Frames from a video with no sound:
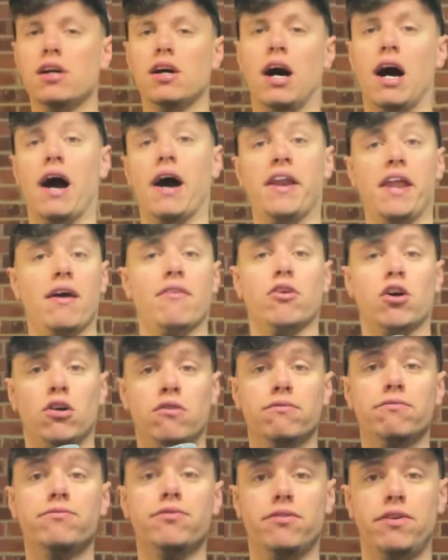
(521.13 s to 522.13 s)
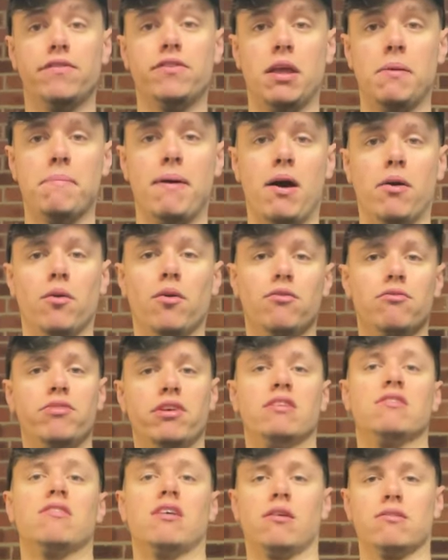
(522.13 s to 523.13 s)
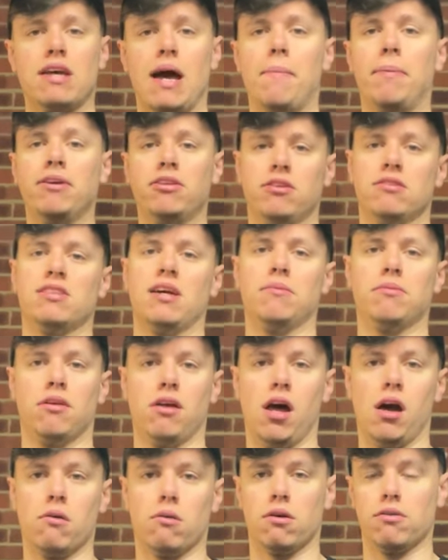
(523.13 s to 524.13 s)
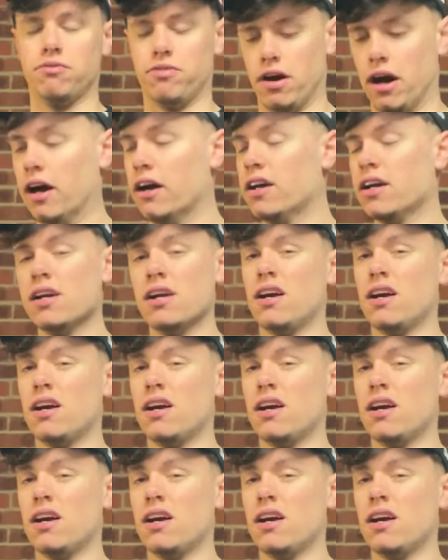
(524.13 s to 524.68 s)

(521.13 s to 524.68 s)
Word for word: Uh, and they've gone for £15 on Vinted. I was happy to accept another offer.